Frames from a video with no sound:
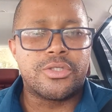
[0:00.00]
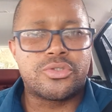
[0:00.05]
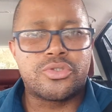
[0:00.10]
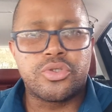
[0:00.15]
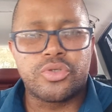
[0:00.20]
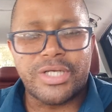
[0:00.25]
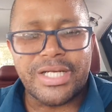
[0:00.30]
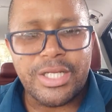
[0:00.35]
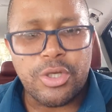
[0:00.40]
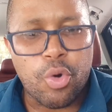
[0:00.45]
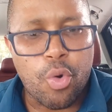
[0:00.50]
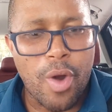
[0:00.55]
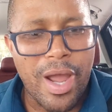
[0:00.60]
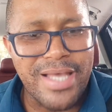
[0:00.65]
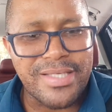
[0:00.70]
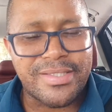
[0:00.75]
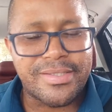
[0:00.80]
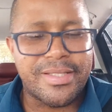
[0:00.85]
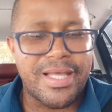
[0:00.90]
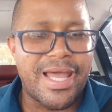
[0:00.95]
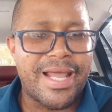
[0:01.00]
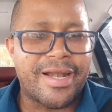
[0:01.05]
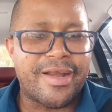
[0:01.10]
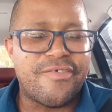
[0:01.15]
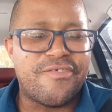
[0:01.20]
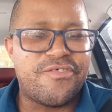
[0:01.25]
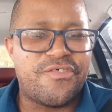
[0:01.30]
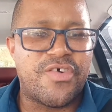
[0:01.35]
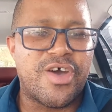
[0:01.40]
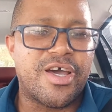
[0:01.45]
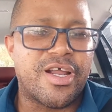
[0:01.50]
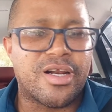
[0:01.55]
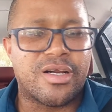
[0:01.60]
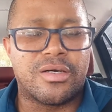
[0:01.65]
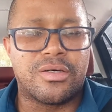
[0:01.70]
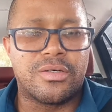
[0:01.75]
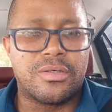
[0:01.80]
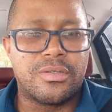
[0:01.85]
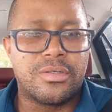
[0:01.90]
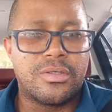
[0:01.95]
to request a
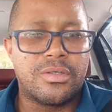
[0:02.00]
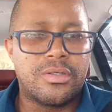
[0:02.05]
referral,